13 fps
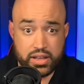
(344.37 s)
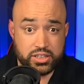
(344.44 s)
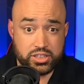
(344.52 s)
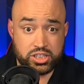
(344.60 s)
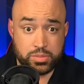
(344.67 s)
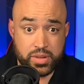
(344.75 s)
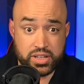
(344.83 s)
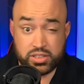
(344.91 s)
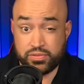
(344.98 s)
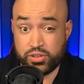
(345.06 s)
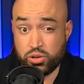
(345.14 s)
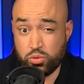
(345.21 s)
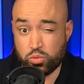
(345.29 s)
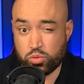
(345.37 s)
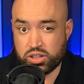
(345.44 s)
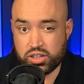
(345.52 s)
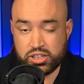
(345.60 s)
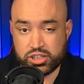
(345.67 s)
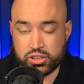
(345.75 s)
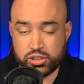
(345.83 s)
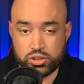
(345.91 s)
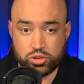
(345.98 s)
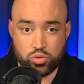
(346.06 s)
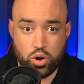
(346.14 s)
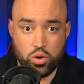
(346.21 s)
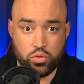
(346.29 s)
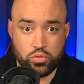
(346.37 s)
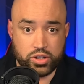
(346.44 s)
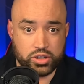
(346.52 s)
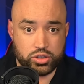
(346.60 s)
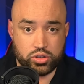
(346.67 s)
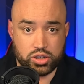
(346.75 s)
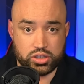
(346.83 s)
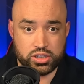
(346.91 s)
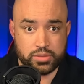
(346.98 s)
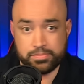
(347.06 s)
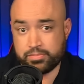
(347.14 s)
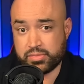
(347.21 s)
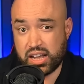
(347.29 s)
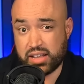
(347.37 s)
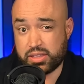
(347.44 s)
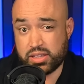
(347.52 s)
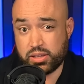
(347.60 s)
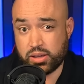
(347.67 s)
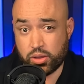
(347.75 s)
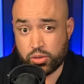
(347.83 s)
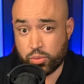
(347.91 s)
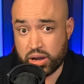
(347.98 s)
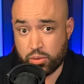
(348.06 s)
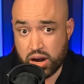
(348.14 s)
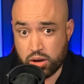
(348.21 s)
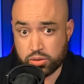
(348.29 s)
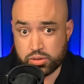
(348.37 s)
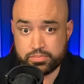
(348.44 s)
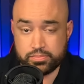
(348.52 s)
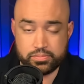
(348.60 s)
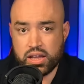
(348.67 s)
In Schmidt's view, religion drove construction, not the other way around.